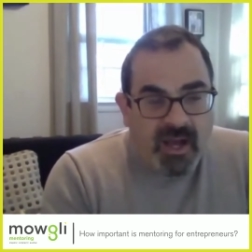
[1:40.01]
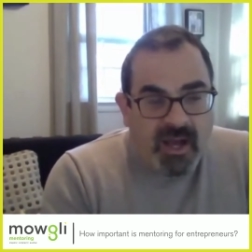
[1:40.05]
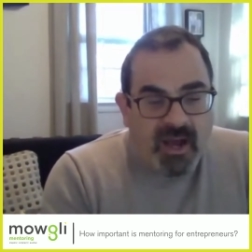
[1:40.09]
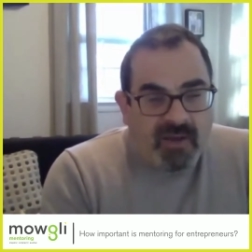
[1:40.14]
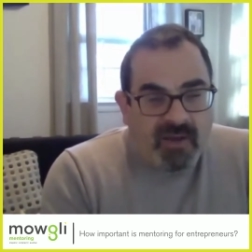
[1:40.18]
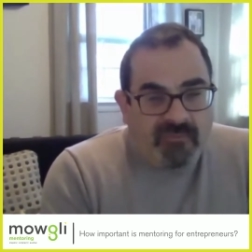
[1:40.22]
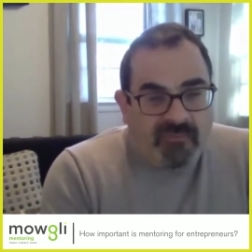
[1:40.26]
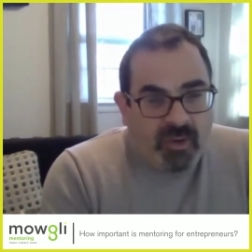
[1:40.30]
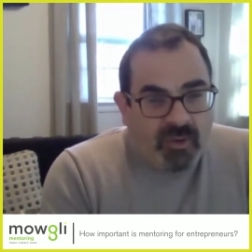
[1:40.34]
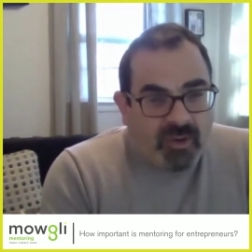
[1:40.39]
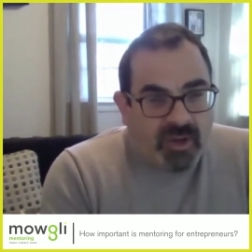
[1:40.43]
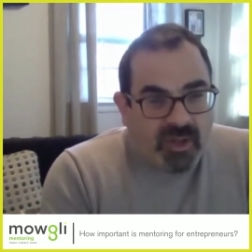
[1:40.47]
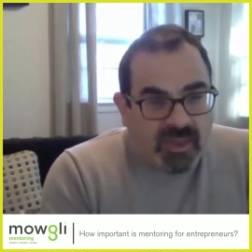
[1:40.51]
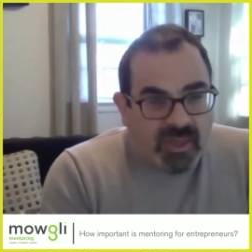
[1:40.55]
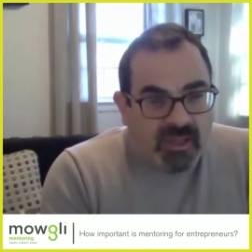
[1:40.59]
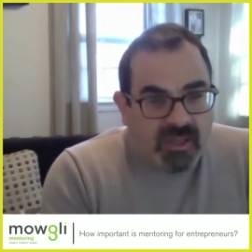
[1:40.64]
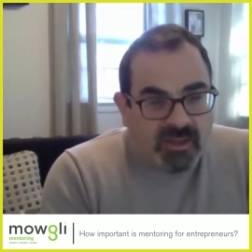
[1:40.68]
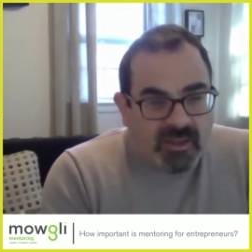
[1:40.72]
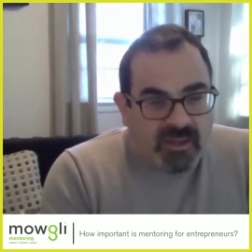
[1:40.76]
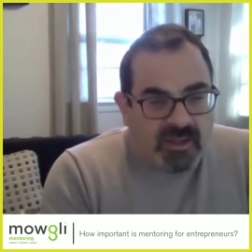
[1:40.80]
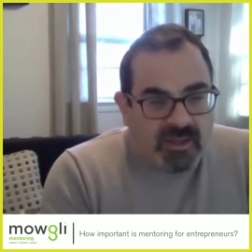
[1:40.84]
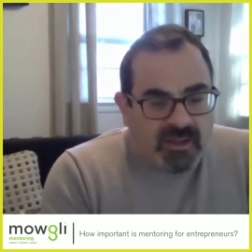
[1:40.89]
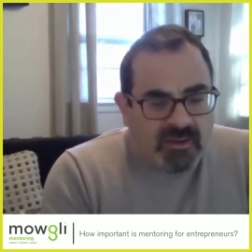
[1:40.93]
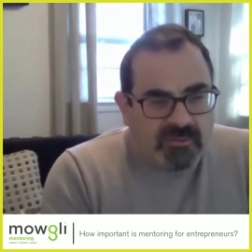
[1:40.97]
i felt like the
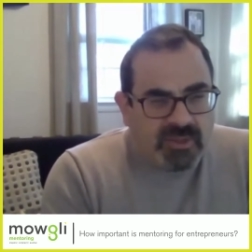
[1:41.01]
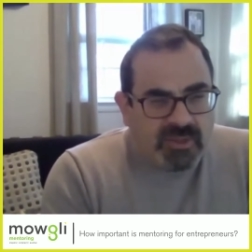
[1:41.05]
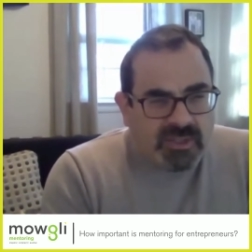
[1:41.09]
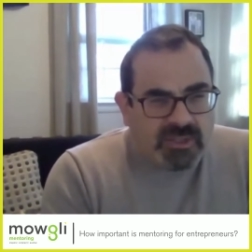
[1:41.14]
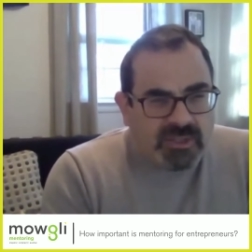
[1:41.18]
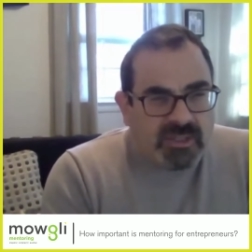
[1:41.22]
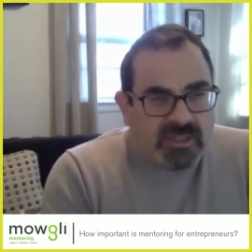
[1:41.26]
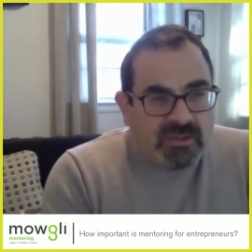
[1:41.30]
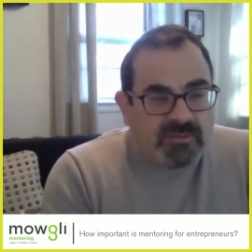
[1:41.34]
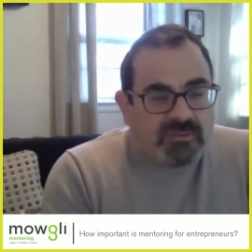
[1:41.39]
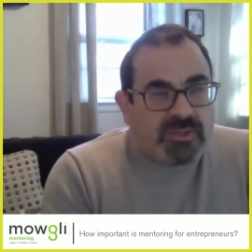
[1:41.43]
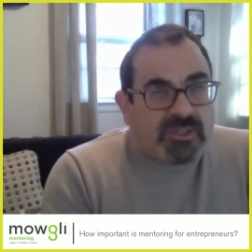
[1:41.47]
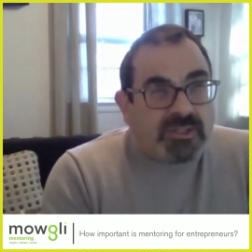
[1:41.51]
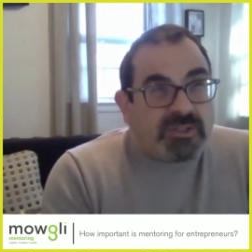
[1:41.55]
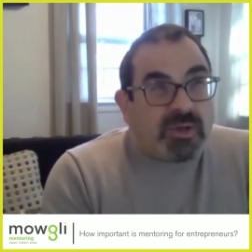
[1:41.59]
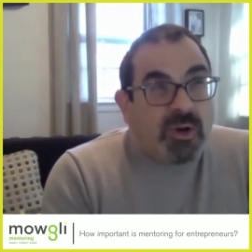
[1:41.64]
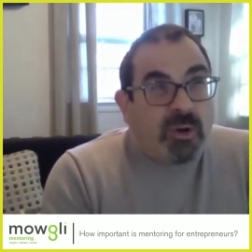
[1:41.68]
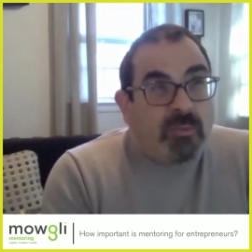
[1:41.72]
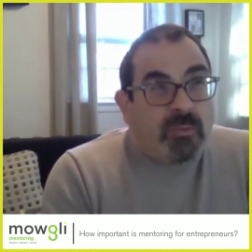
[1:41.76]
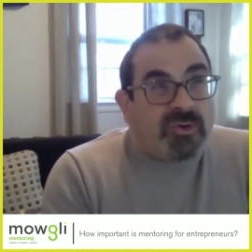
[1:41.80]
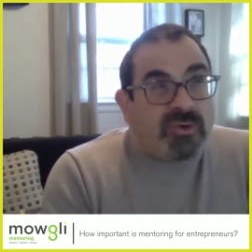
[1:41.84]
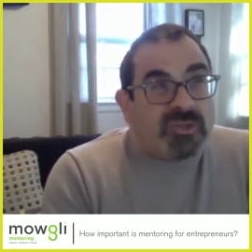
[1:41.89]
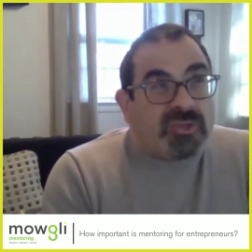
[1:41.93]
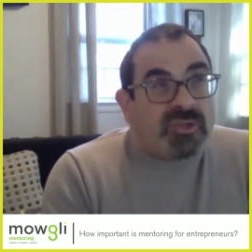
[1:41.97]
it was it was
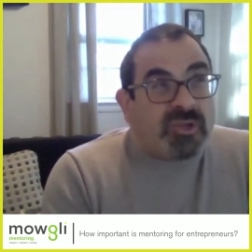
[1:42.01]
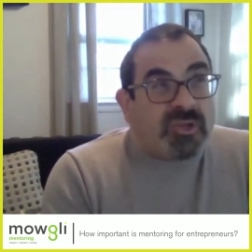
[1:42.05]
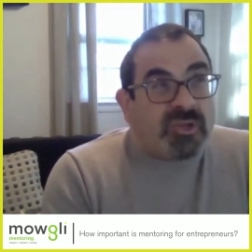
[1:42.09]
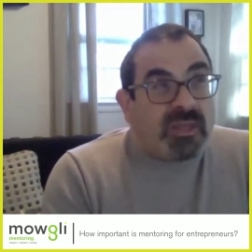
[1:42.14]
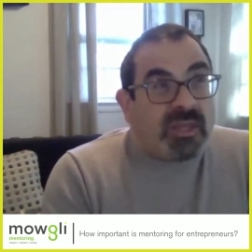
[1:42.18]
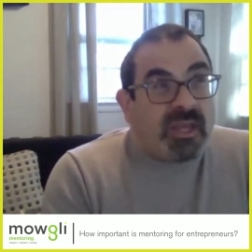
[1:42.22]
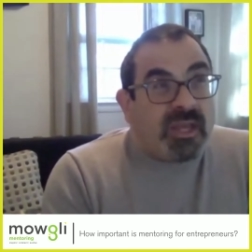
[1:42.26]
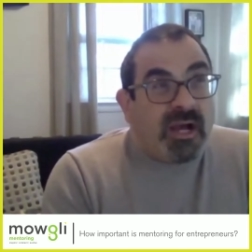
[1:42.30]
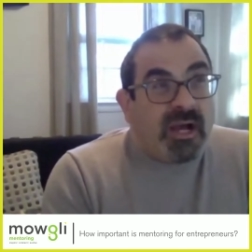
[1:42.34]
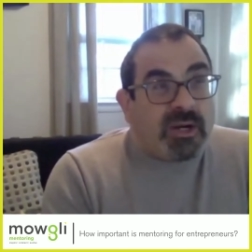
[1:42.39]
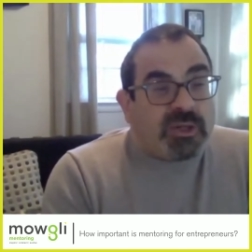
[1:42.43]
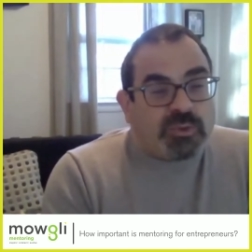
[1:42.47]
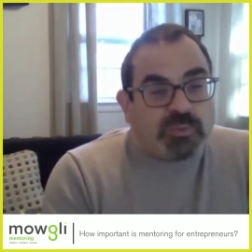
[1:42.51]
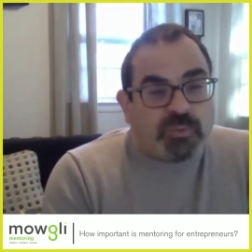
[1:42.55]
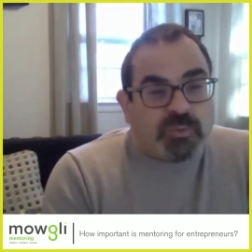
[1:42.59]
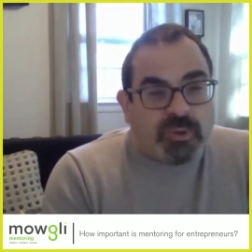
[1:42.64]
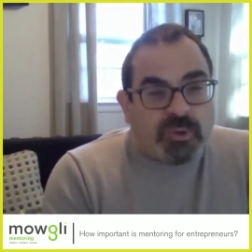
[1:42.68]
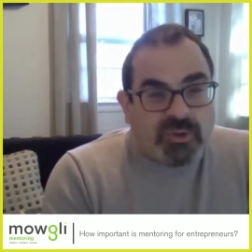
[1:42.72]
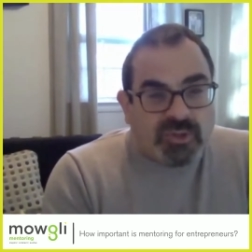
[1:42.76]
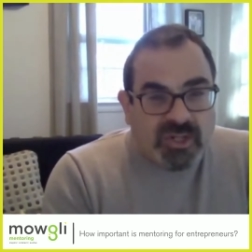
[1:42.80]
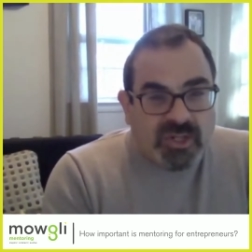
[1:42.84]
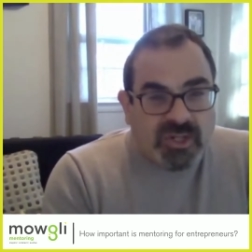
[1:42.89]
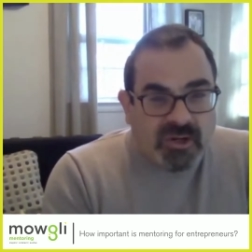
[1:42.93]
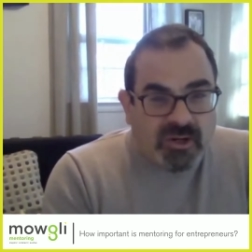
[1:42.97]
almost like the
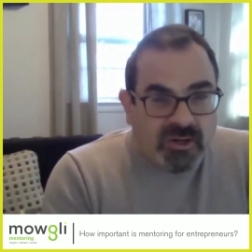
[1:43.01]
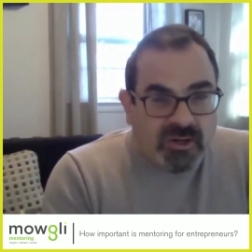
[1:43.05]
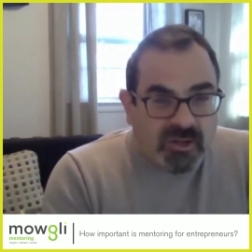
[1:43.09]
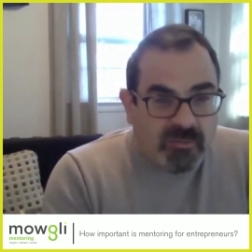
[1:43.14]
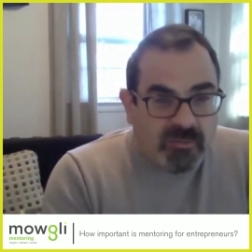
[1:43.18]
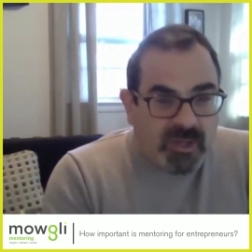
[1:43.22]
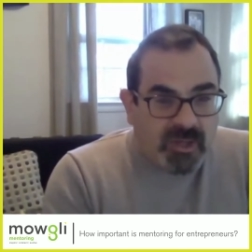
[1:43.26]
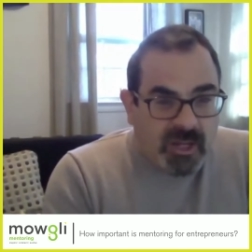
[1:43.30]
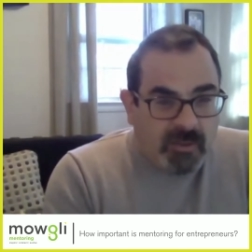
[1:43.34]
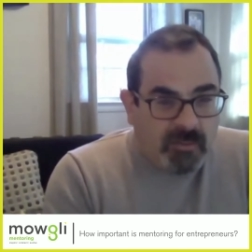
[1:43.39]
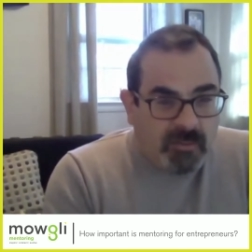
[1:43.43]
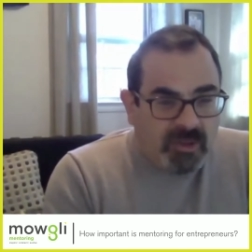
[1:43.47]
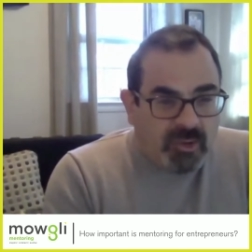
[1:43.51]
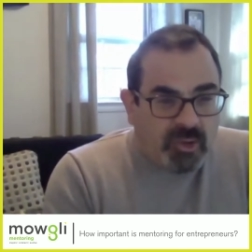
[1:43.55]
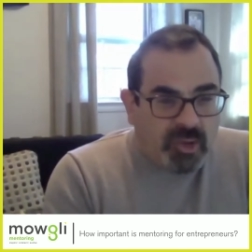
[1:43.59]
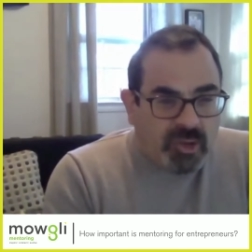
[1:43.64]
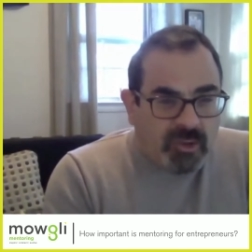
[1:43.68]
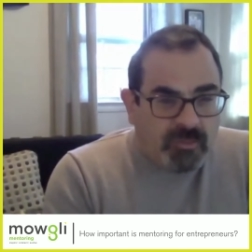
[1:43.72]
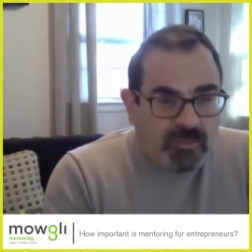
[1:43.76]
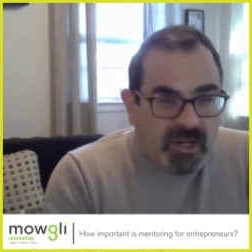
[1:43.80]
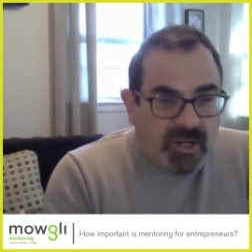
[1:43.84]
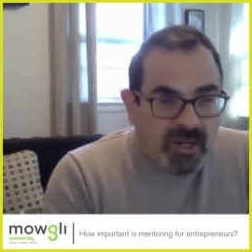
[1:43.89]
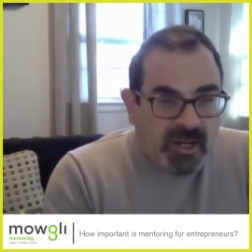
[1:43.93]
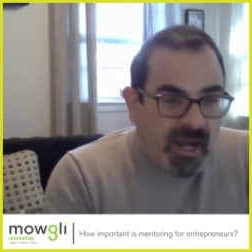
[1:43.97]
entrepreneur started to become a
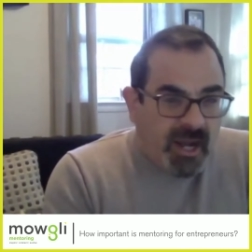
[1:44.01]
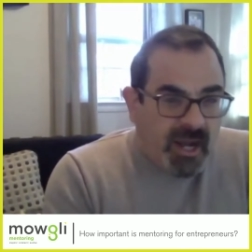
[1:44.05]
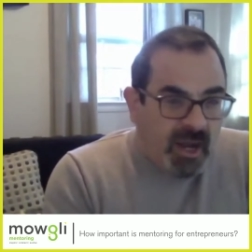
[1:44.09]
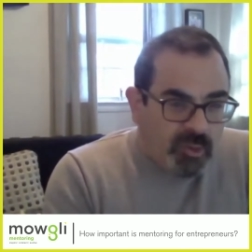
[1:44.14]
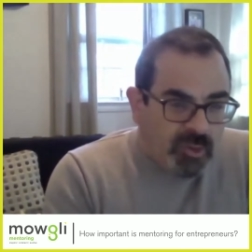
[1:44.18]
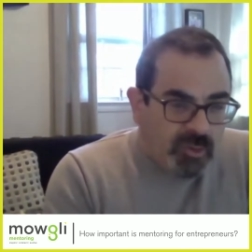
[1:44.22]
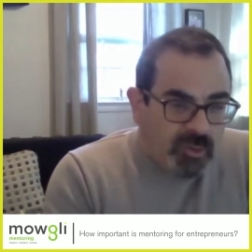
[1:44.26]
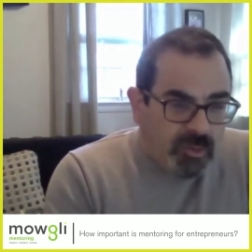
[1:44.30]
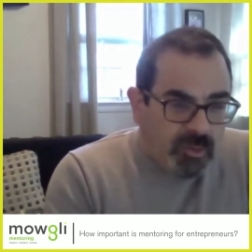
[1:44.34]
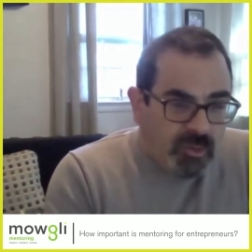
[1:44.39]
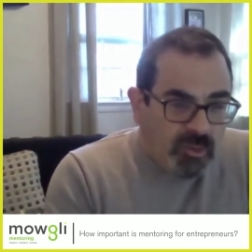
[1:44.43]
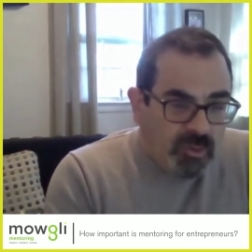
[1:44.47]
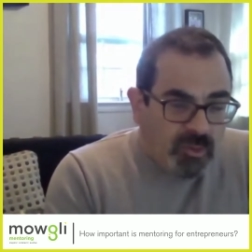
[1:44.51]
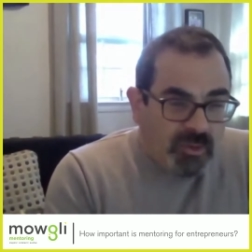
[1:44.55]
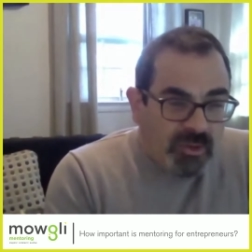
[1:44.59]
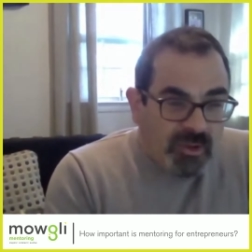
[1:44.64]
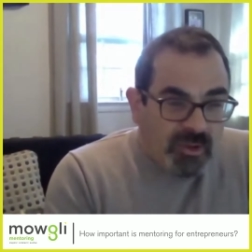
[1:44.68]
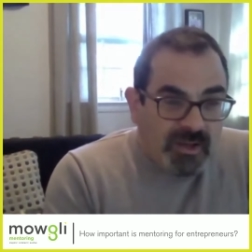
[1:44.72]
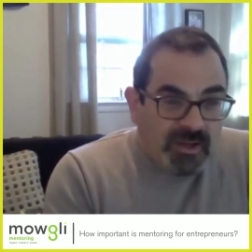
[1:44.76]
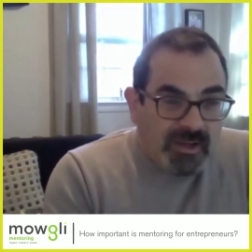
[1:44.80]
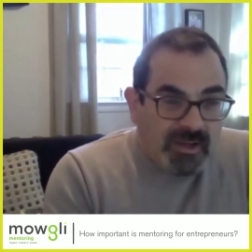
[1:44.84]
little bit accountable